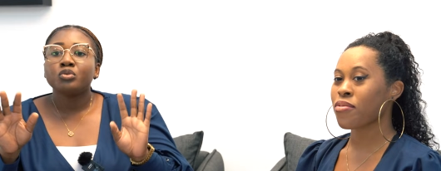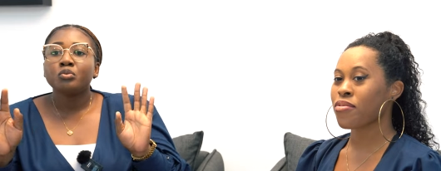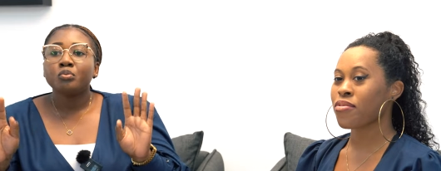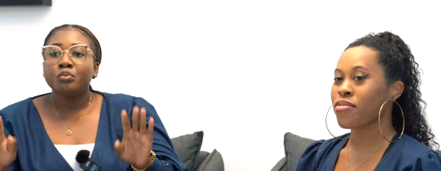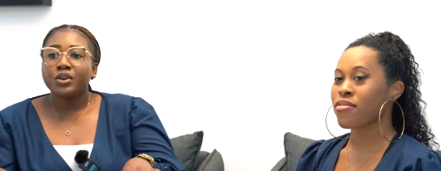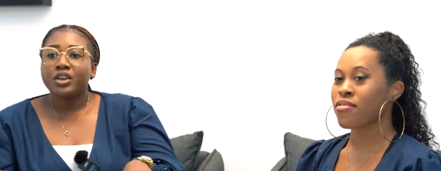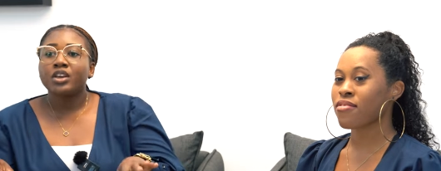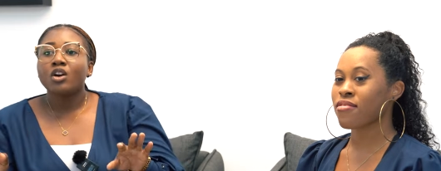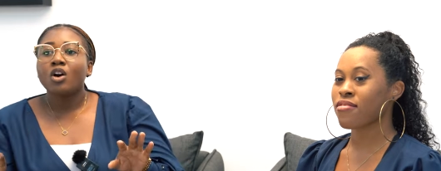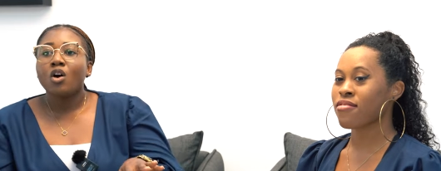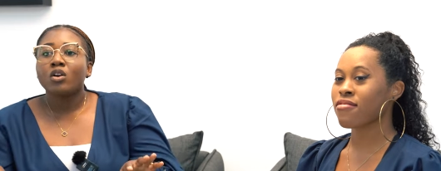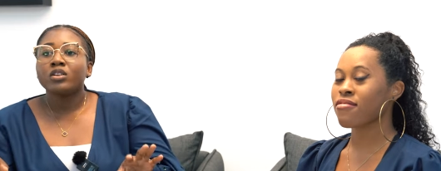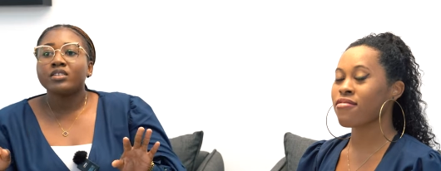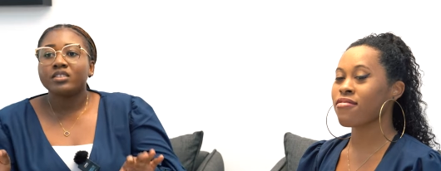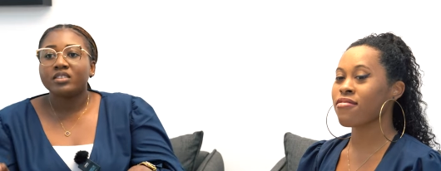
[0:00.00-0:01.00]
Speaker 1: should be
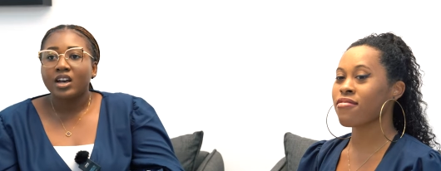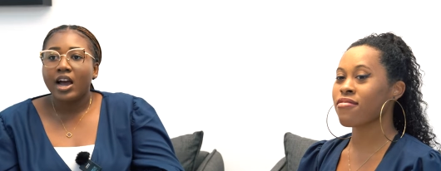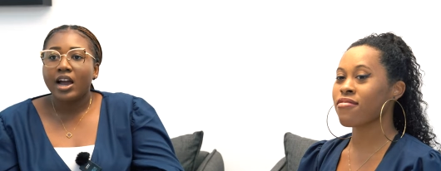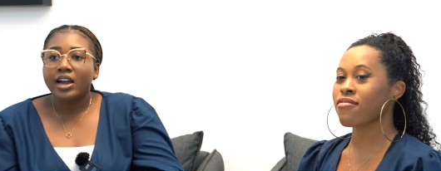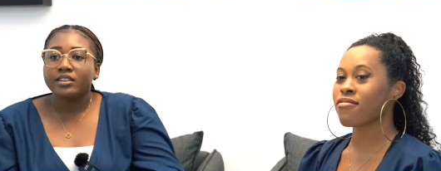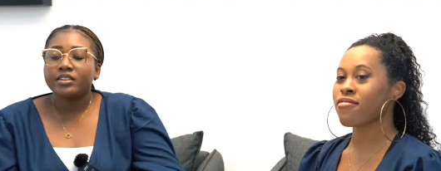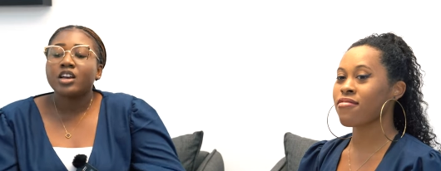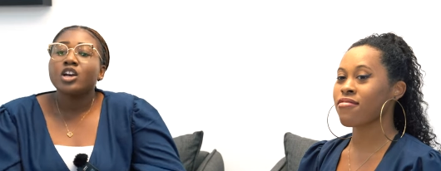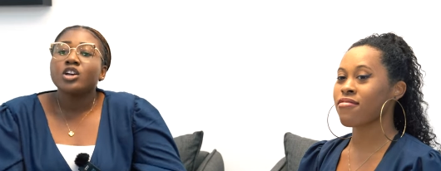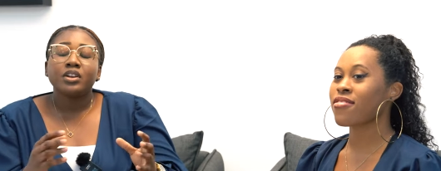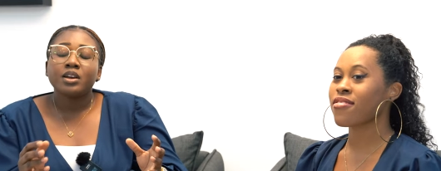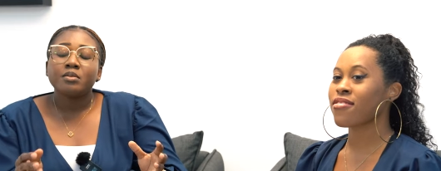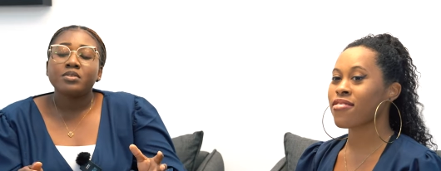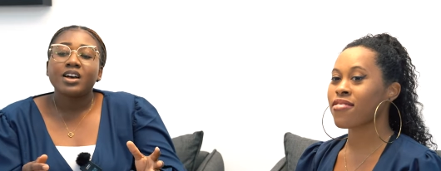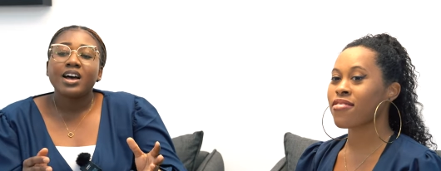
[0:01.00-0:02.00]
on site for
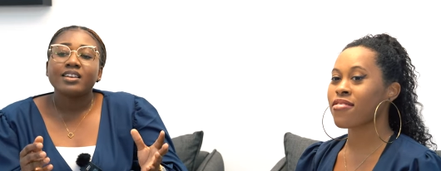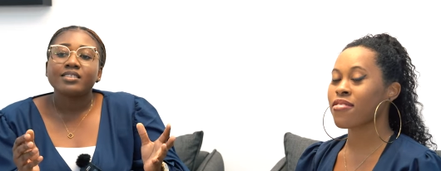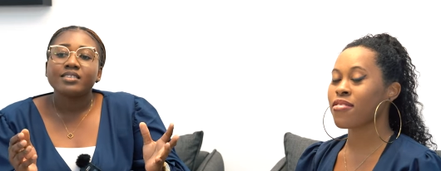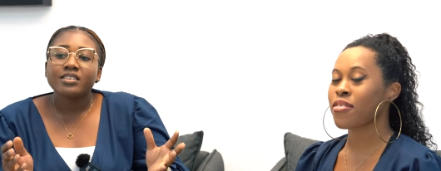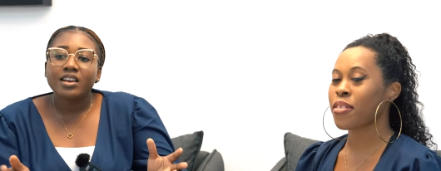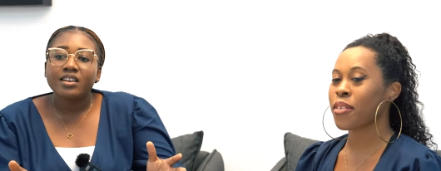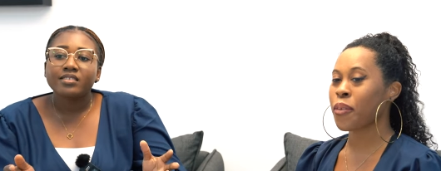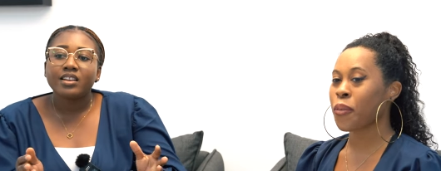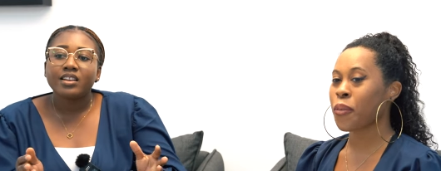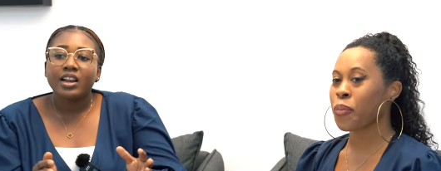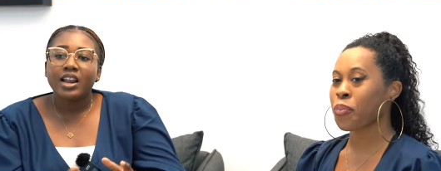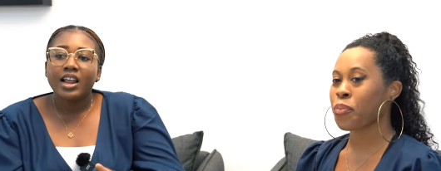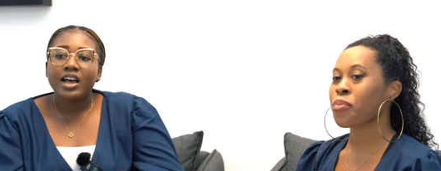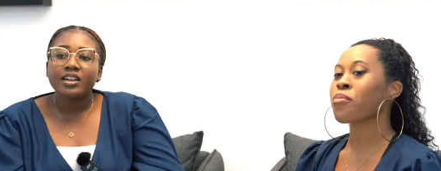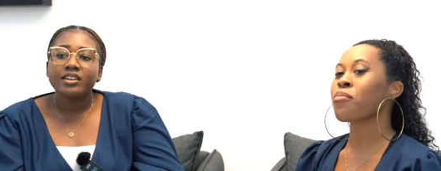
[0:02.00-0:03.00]
them to assess the
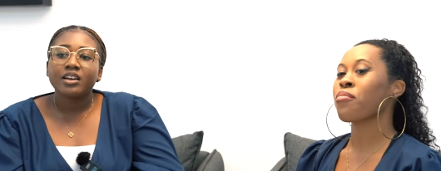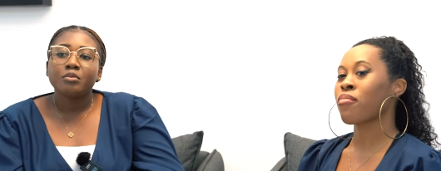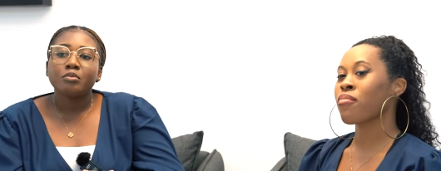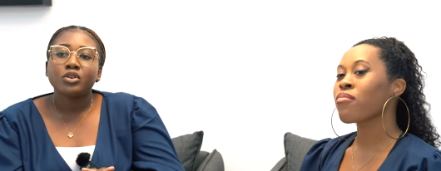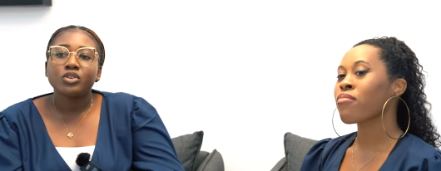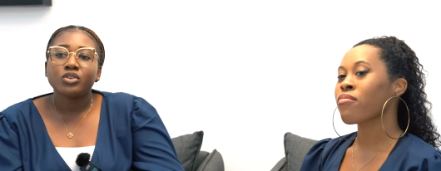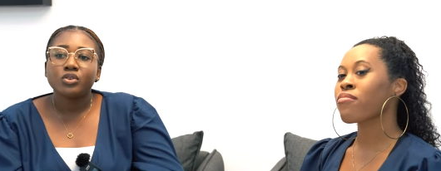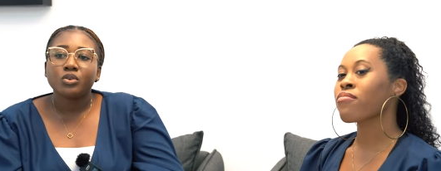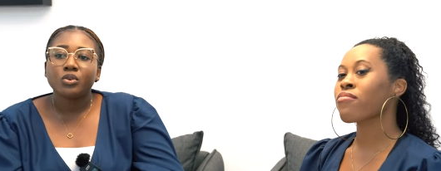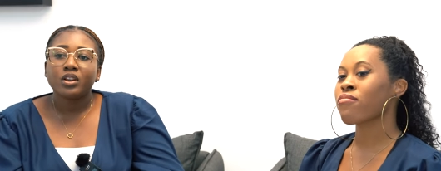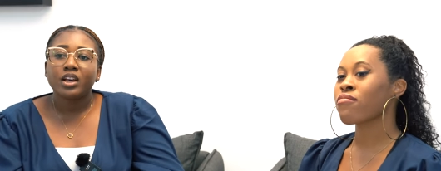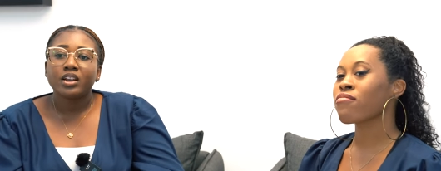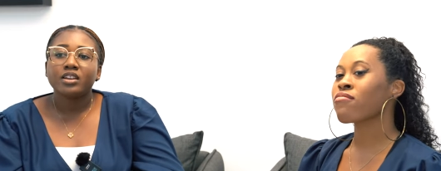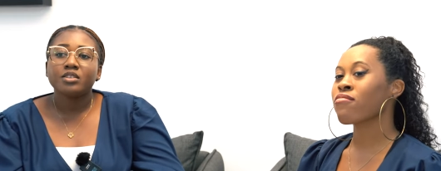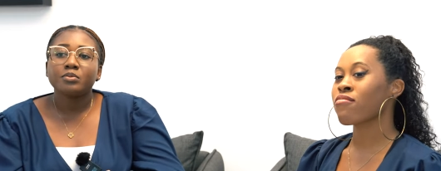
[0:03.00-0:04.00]
land and be sure
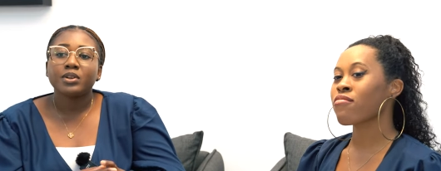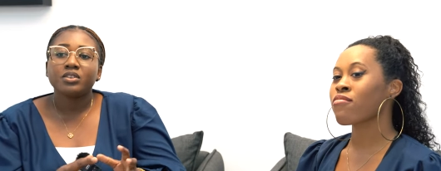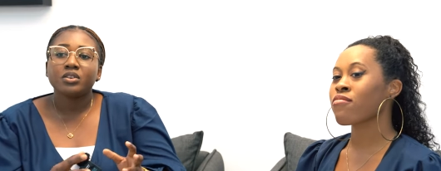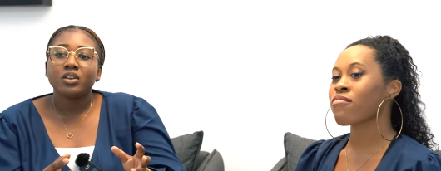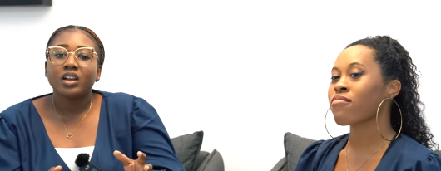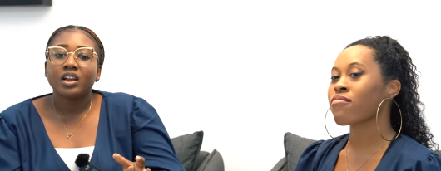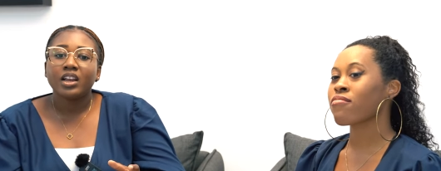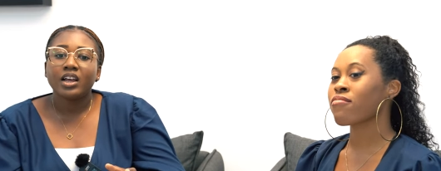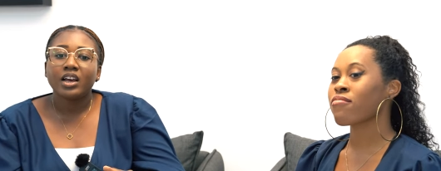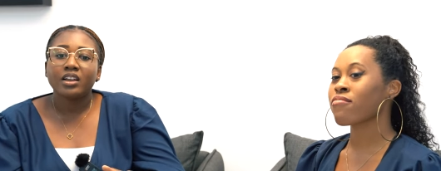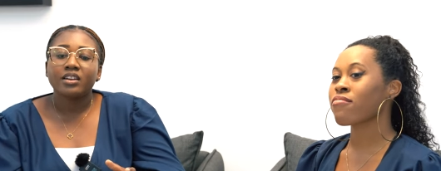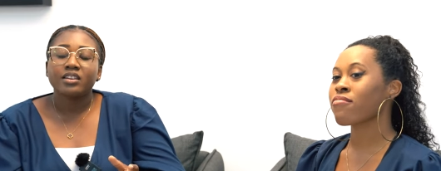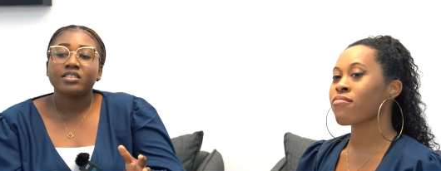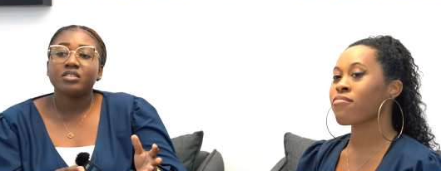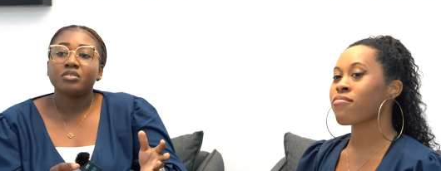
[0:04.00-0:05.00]
that this particular
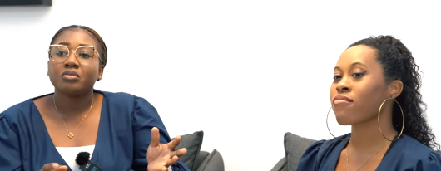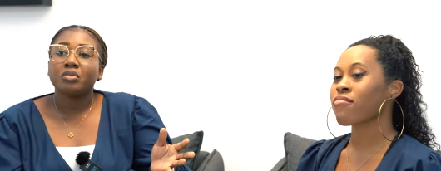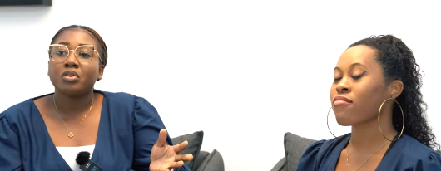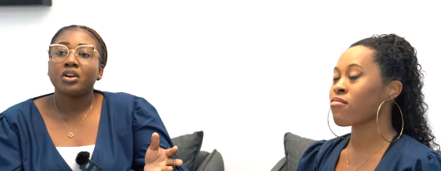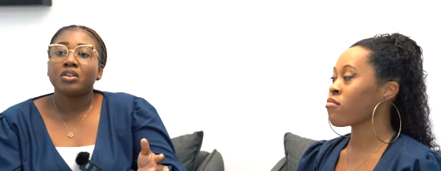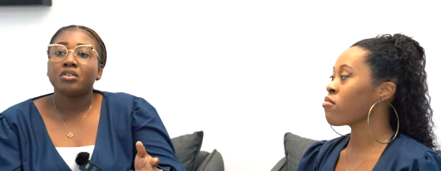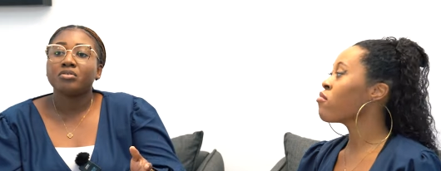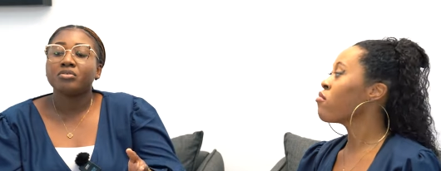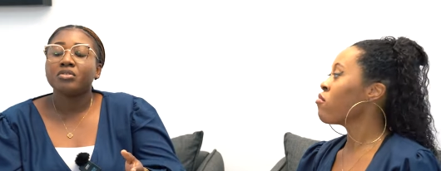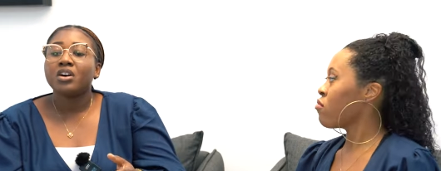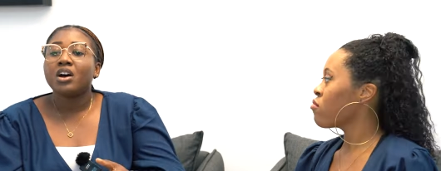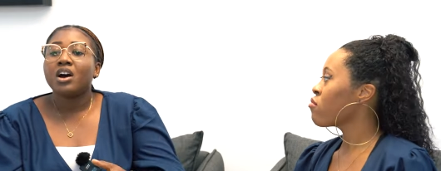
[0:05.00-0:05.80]
land is devoid of